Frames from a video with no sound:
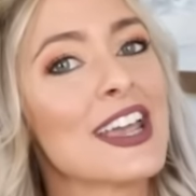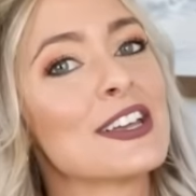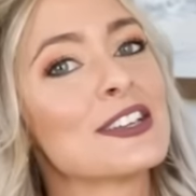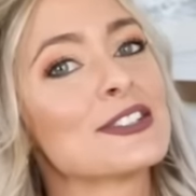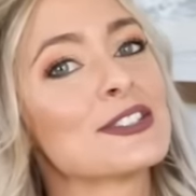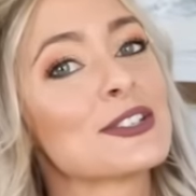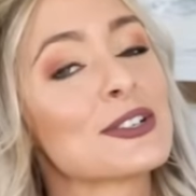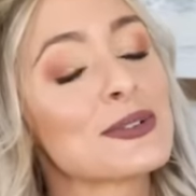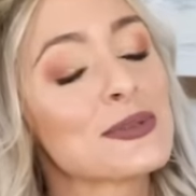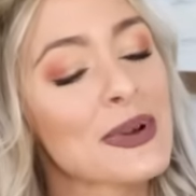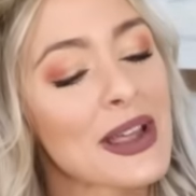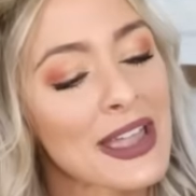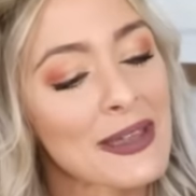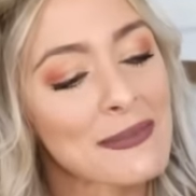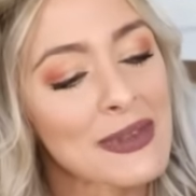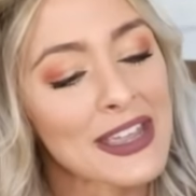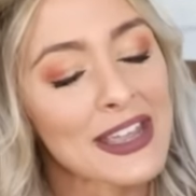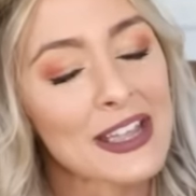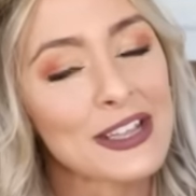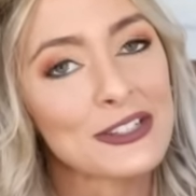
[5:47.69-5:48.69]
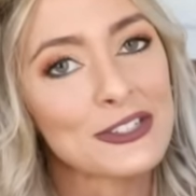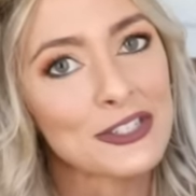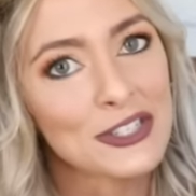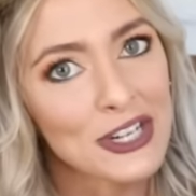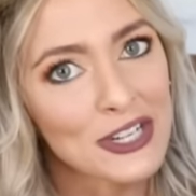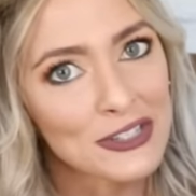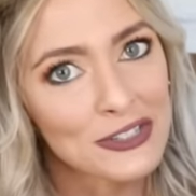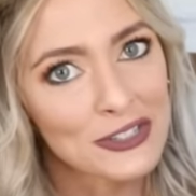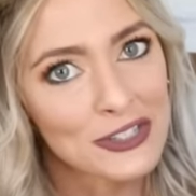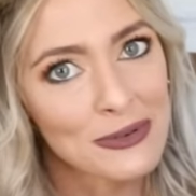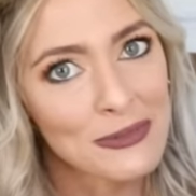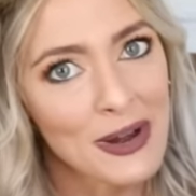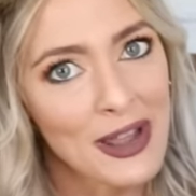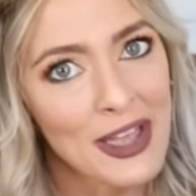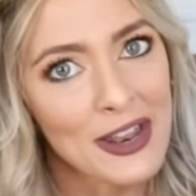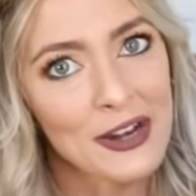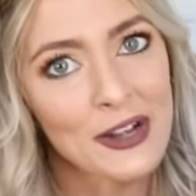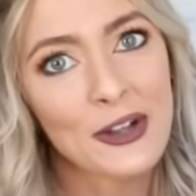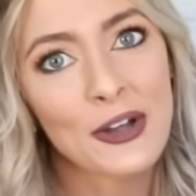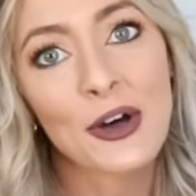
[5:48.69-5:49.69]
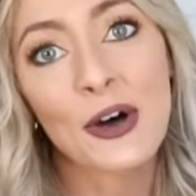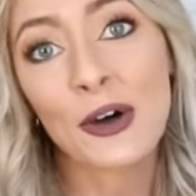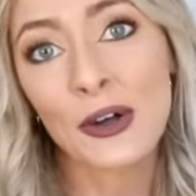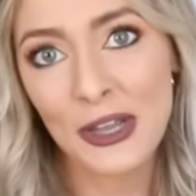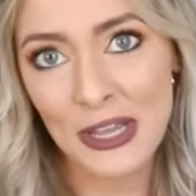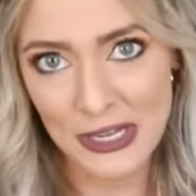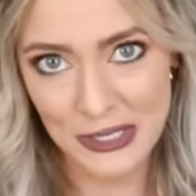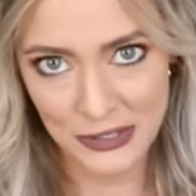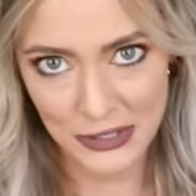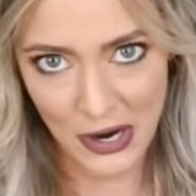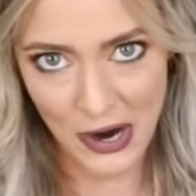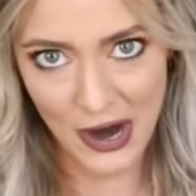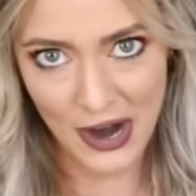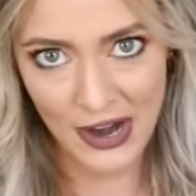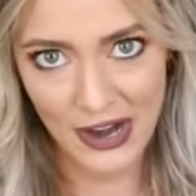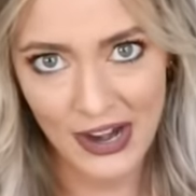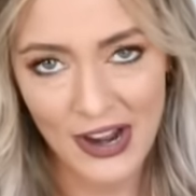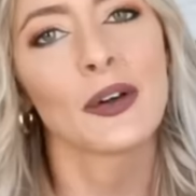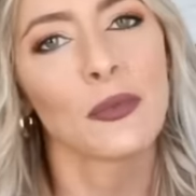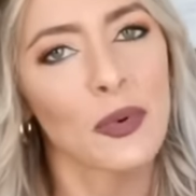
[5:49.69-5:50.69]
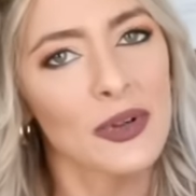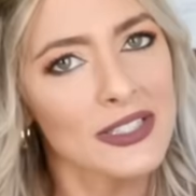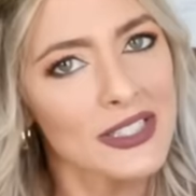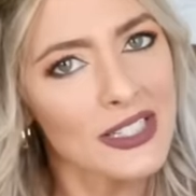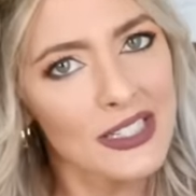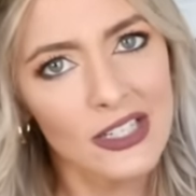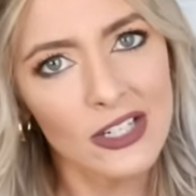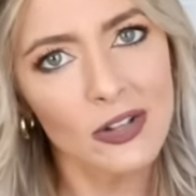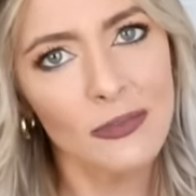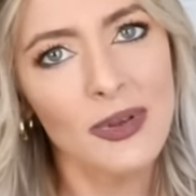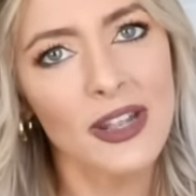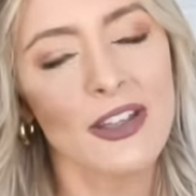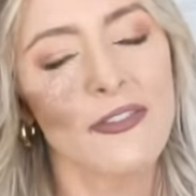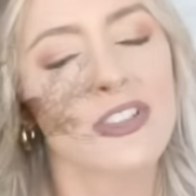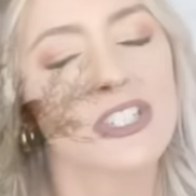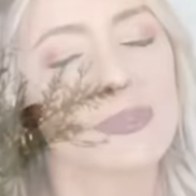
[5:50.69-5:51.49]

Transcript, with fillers: ceramic gingerbread cookie jar. It was a little bit of a